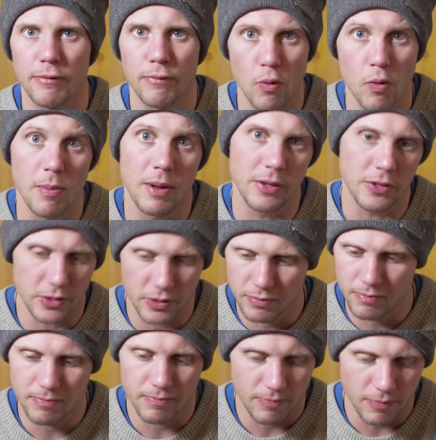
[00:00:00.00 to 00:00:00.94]
four
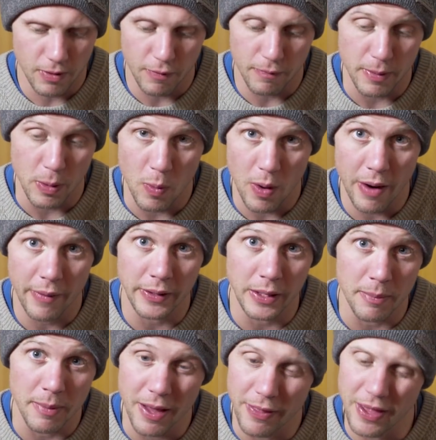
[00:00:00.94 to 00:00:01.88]
months of me wearing
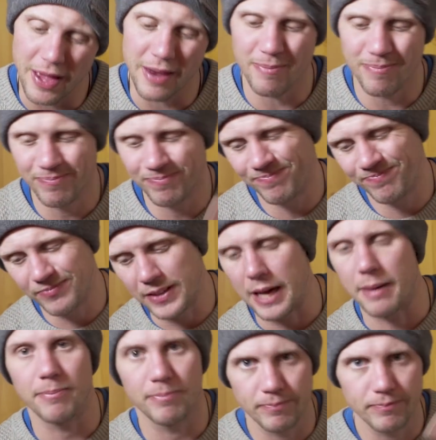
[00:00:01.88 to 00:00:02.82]
them. And then,
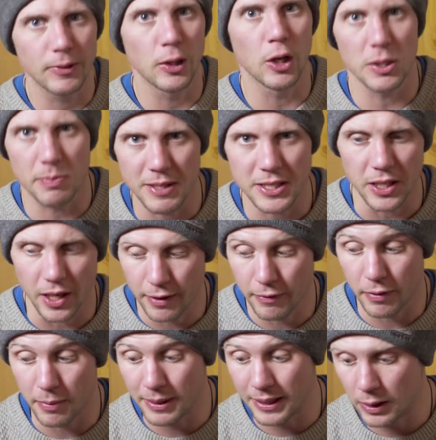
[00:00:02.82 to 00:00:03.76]
yeah, lost my sight
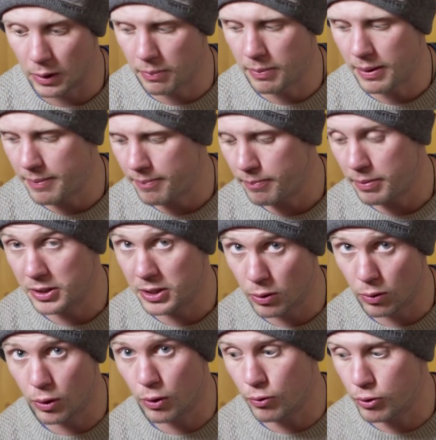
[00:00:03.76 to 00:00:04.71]
for them a little bit. But
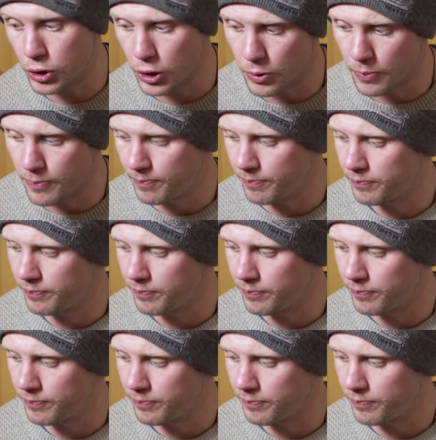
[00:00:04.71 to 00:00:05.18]
still a cool shoe.